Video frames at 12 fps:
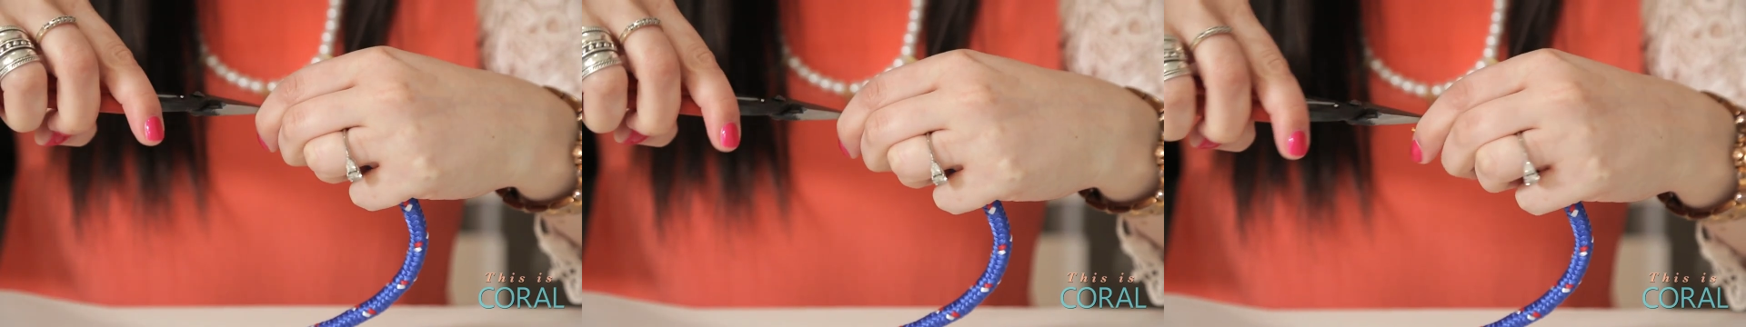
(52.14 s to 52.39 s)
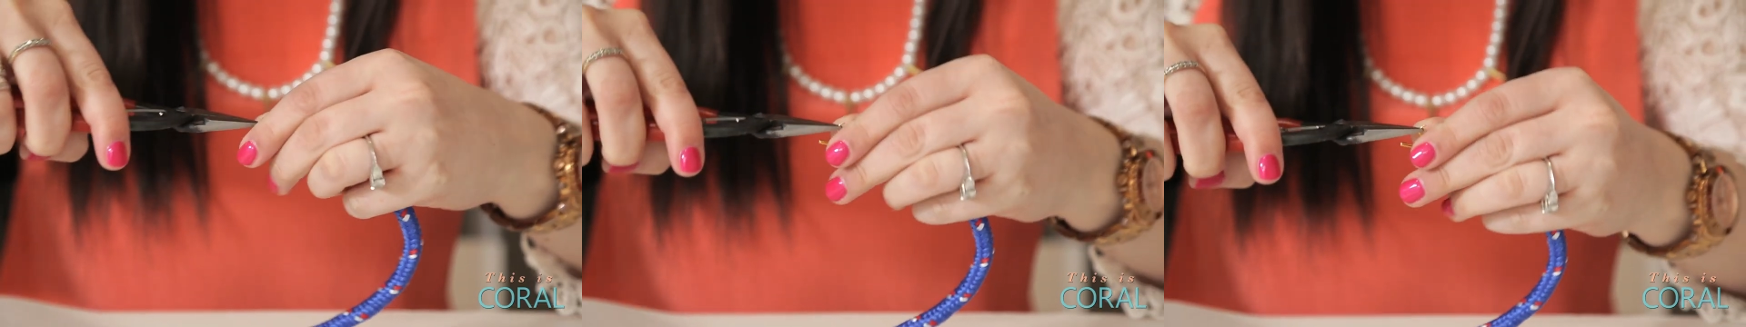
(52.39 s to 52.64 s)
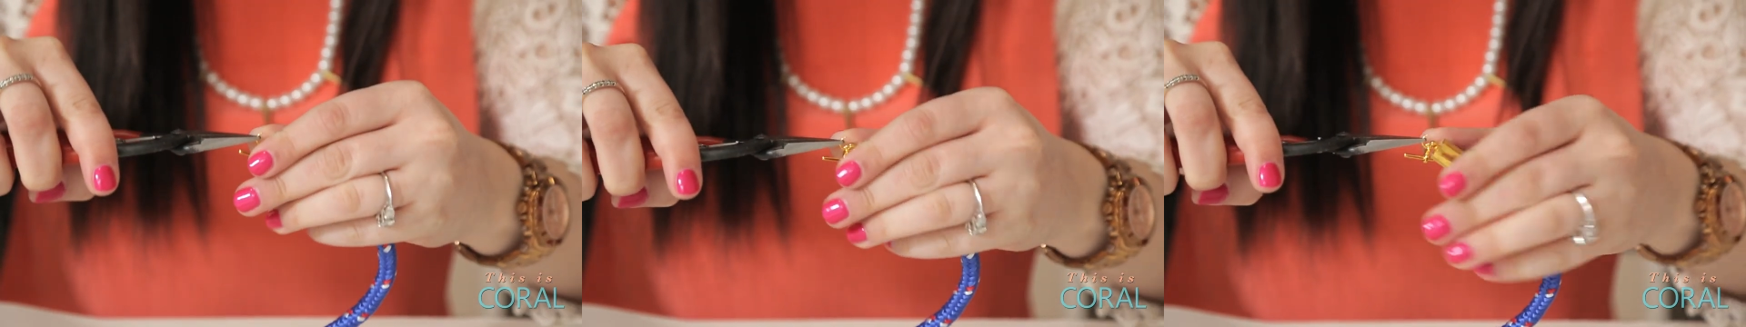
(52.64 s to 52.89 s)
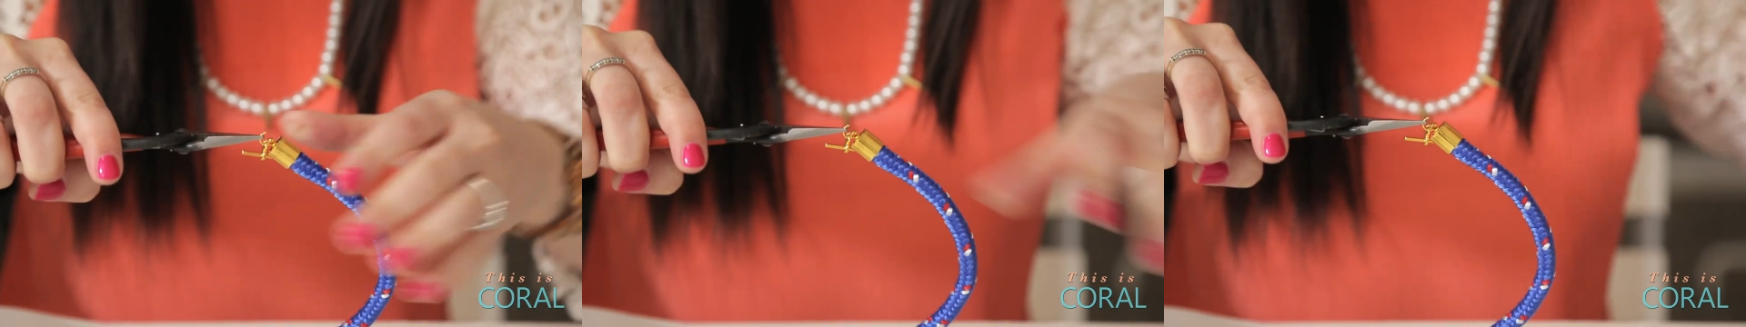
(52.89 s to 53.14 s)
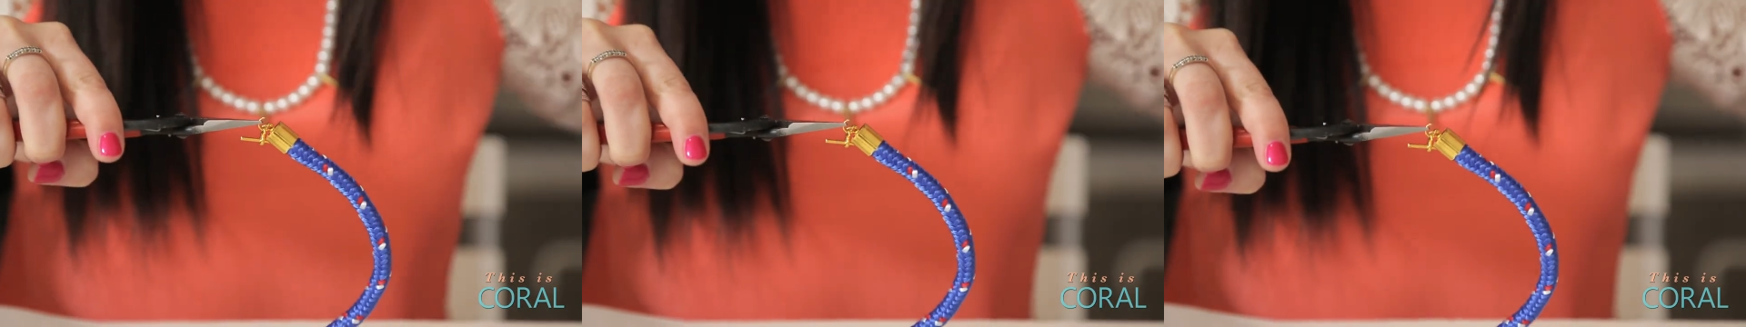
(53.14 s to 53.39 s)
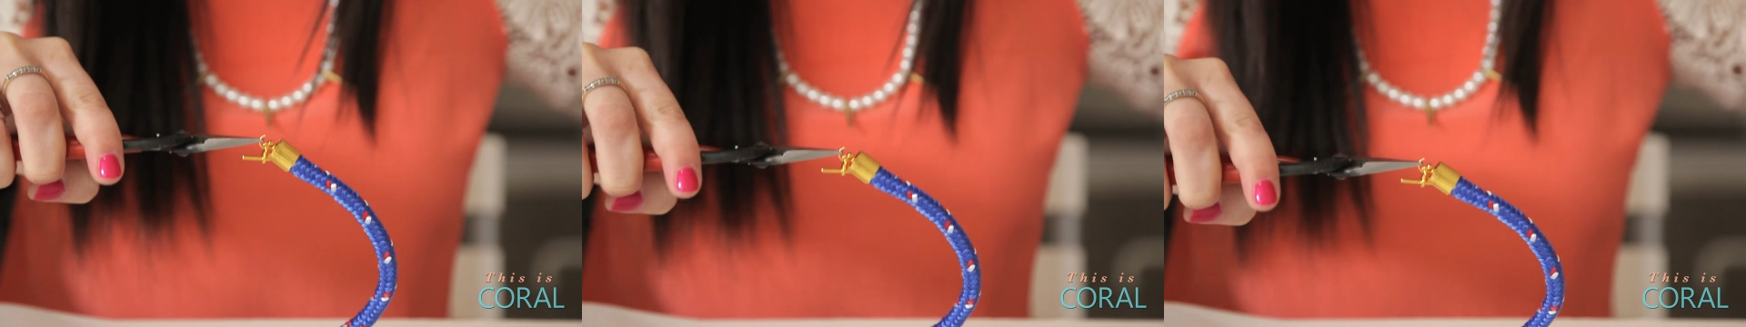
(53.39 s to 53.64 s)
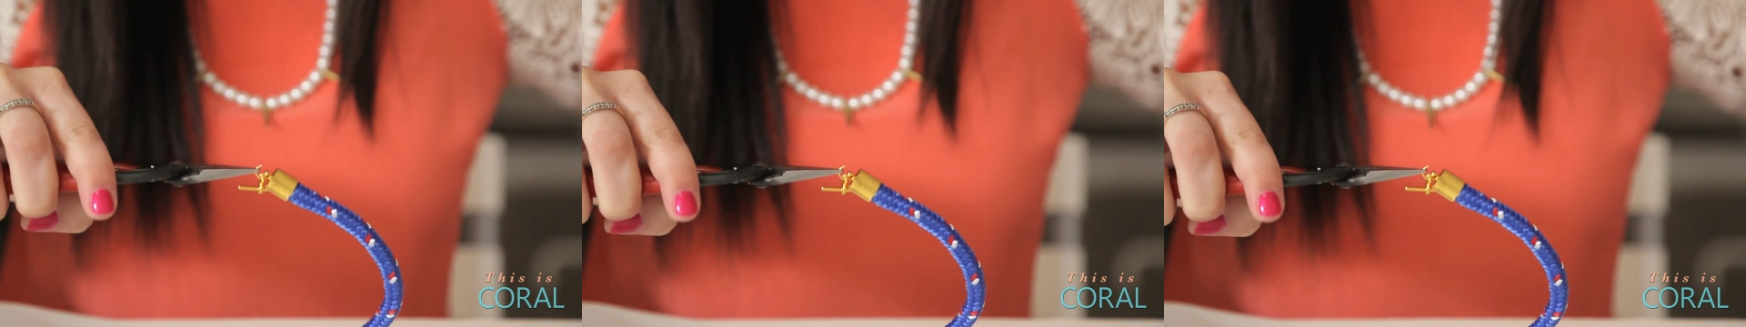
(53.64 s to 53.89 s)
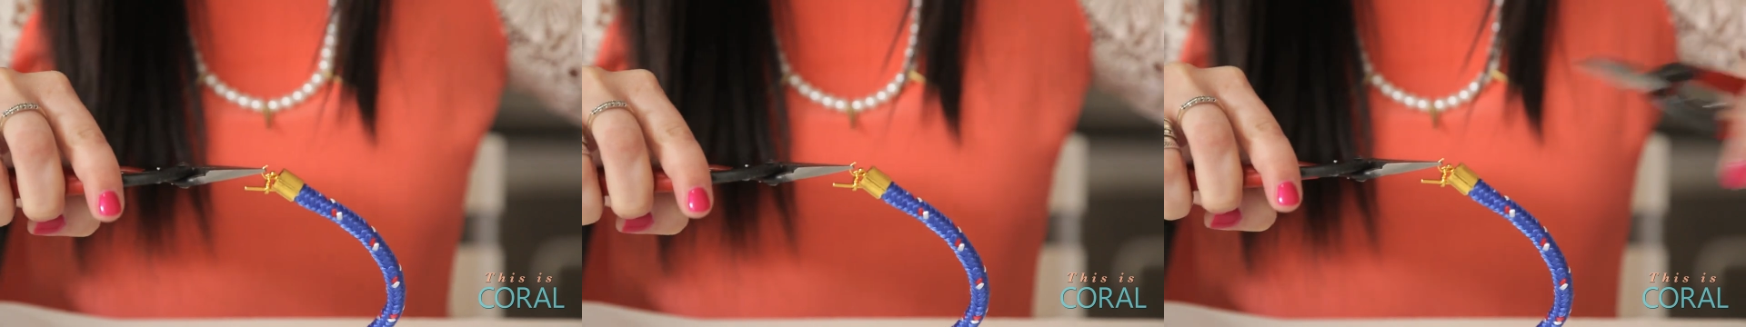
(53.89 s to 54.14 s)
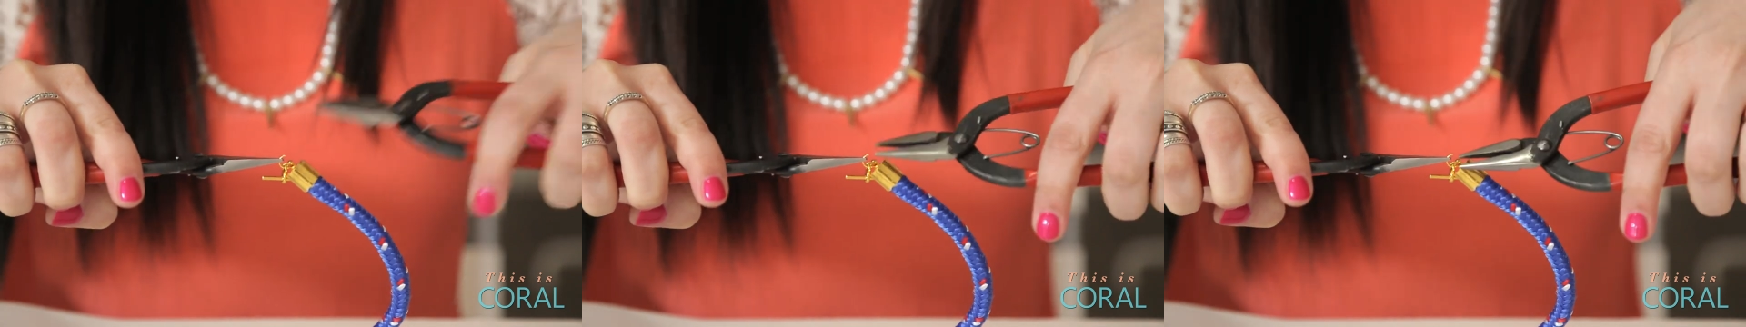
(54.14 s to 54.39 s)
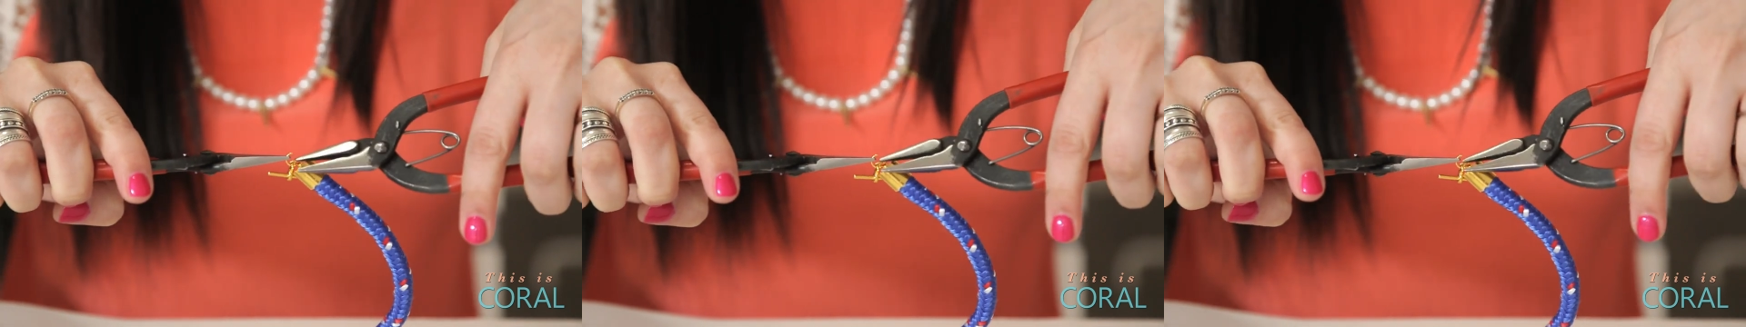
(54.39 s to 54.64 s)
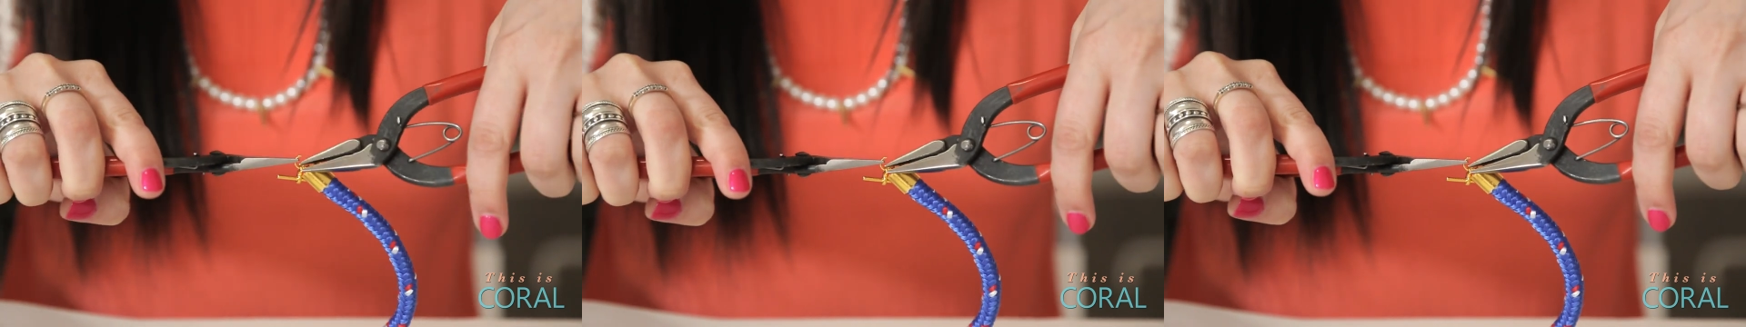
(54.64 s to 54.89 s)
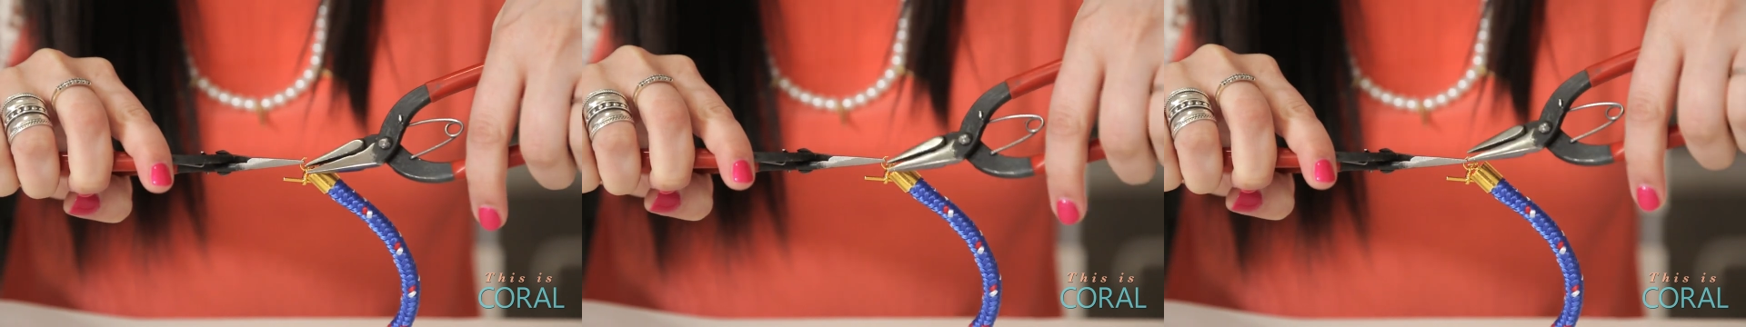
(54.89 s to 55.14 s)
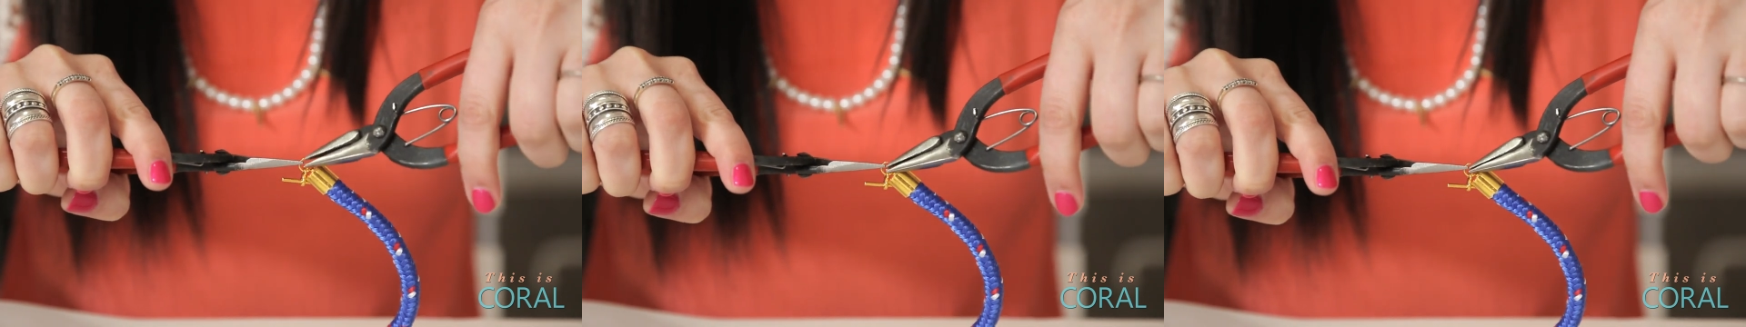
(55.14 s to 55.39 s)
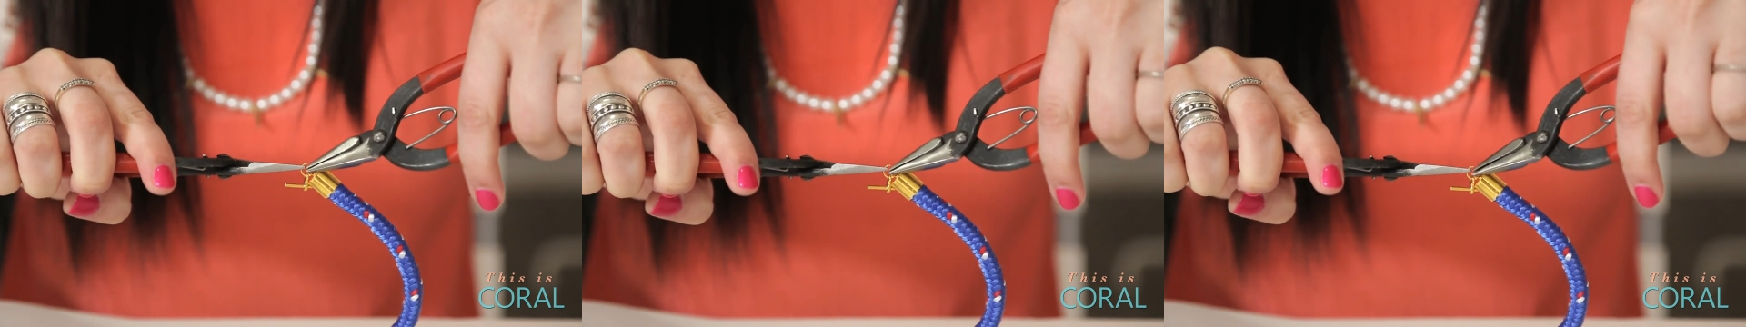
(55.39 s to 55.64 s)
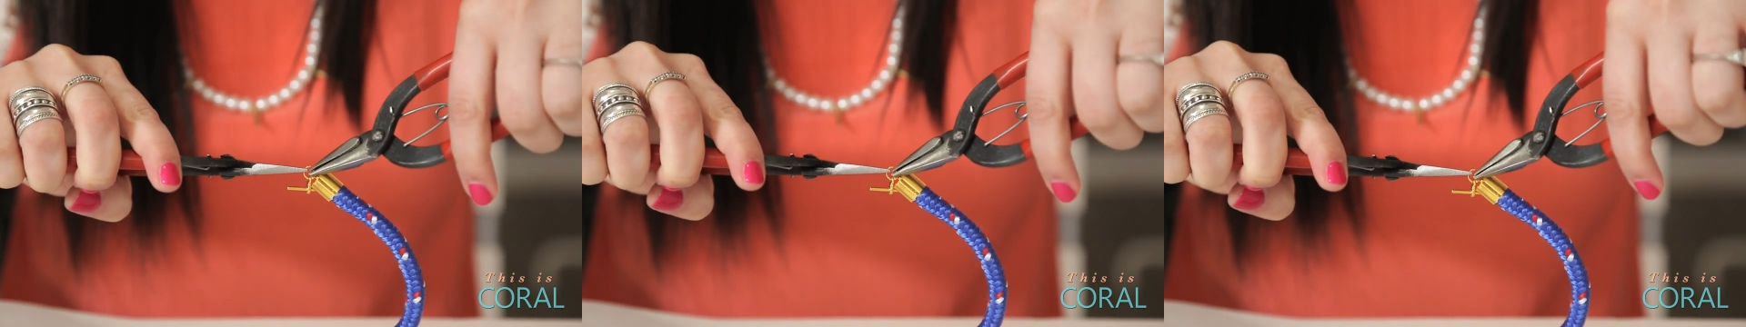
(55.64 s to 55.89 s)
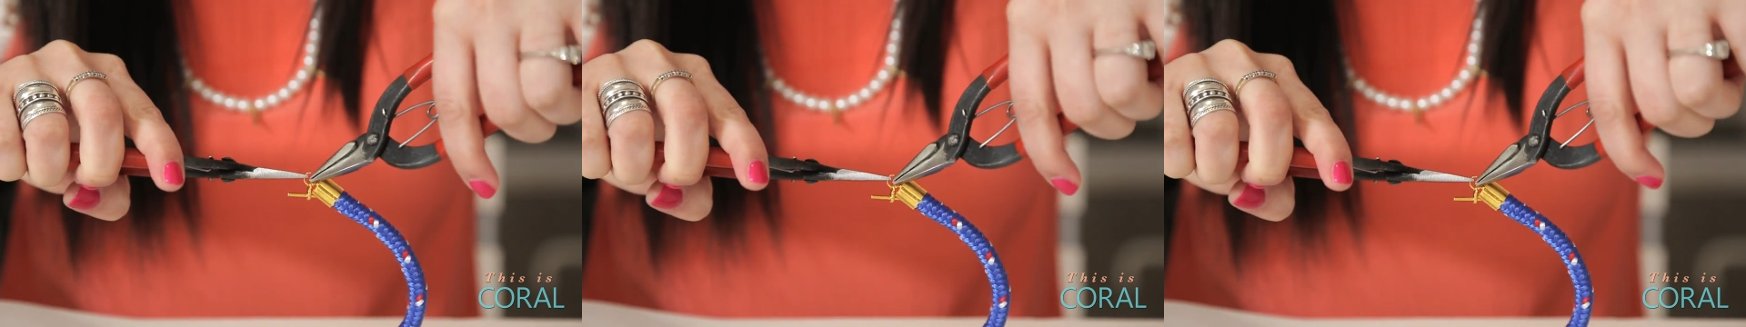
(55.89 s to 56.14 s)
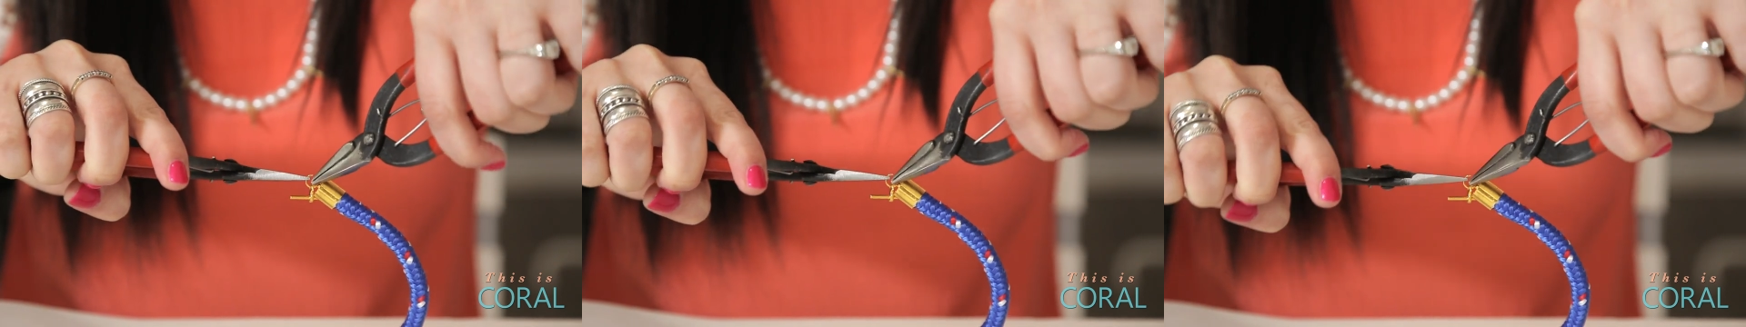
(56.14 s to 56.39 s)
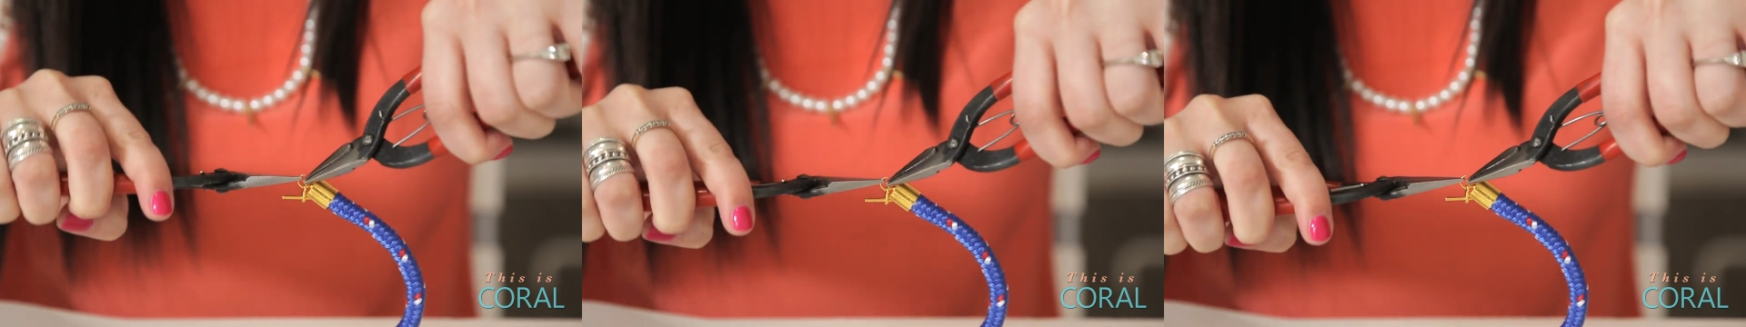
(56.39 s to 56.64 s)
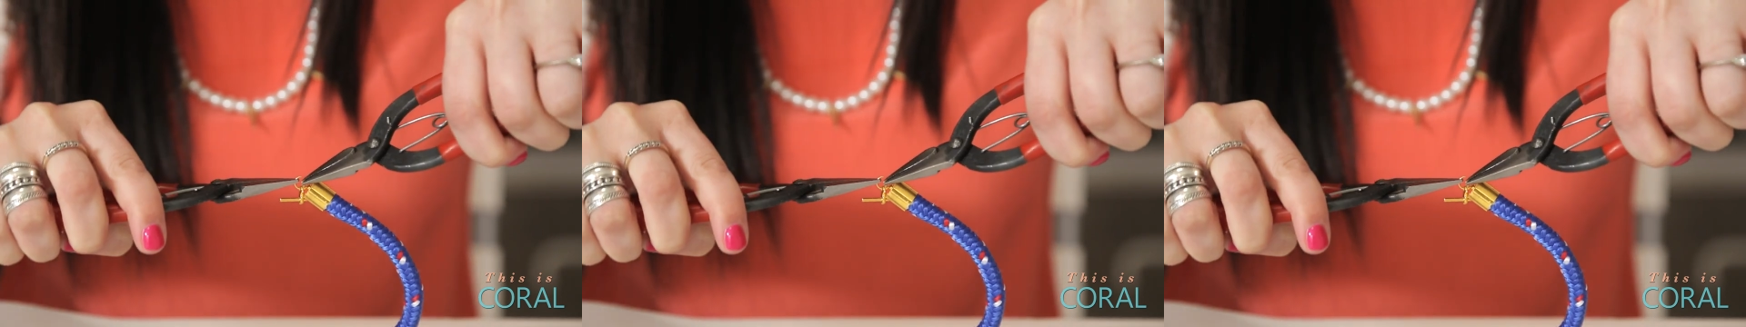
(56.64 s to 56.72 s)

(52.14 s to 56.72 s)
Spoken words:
[unreadable: no face in view]